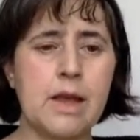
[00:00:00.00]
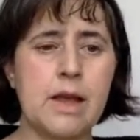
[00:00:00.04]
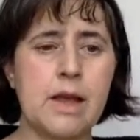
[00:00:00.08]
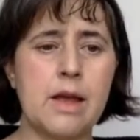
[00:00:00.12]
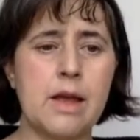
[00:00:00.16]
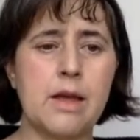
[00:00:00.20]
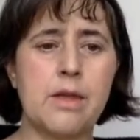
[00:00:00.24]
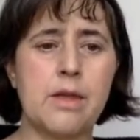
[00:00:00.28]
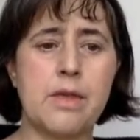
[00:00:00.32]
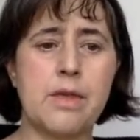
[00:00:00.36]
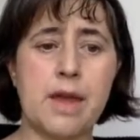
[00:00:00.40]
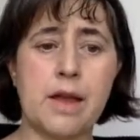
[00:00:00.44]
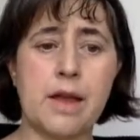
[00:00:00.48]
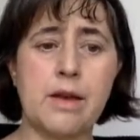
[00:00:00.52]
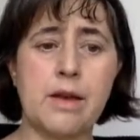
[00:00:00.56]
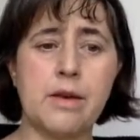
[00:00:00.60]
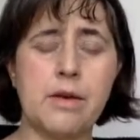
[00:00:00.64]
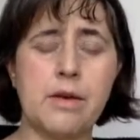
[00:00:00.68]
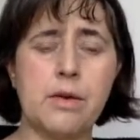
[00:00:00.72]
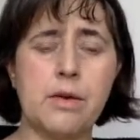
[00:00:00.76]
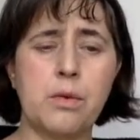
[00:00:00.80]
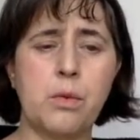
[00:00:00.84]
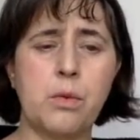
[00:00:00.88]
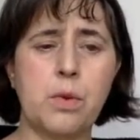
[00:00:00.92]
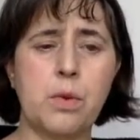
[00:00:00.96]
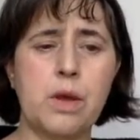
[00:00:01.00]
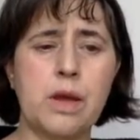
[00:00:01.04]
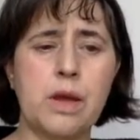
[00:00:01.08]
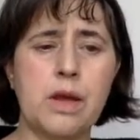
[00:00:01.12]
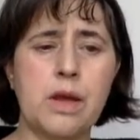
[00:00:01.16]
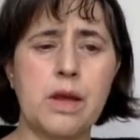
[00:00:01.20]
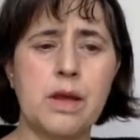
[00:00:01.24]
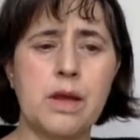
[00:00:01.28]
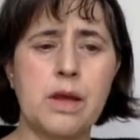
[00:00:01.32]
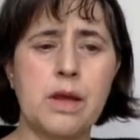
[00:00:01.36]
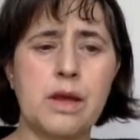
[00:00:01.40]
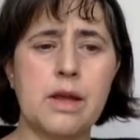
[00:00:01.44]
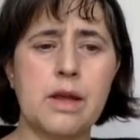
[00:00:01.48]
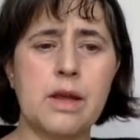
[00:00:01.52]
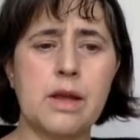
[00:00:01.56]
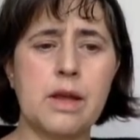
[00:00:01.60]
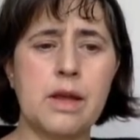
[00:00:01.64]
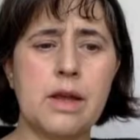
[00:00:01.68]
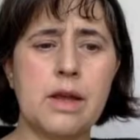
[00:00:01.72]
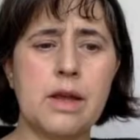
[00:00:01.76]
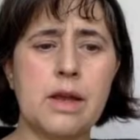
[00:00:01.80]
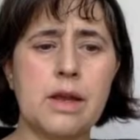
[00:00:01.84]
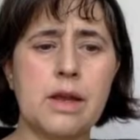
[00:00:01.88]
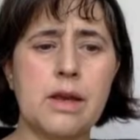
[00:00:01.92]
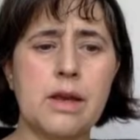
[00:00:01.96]
Then we
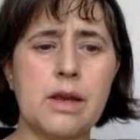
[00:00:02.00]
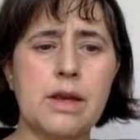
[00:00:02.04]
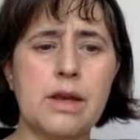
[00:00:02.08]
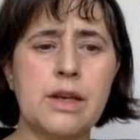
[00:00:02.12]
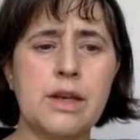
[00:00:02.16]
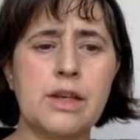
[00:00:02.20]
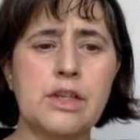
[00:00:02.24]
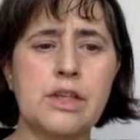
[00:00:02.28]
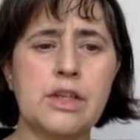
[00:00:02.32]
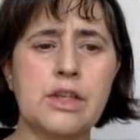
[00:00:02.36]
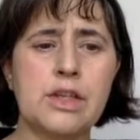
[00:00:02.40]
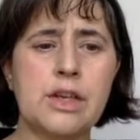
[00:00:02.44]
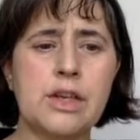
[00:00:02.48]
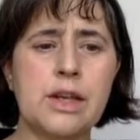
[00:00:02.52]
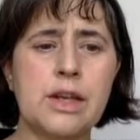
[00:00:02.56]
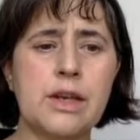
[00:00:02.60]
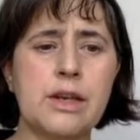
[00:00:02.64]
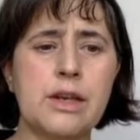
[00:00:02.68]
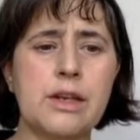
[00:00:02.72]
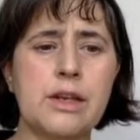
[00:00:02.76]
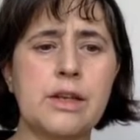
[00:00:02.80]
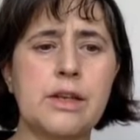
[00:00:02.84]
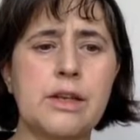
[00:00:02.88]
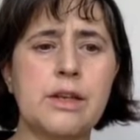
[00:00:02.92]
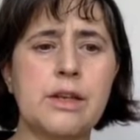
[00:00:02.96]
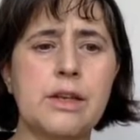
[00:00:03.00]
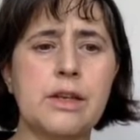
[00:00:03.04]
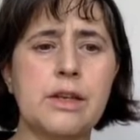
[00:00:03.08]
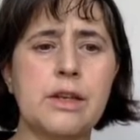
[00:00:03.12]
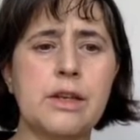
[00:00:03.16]
initiated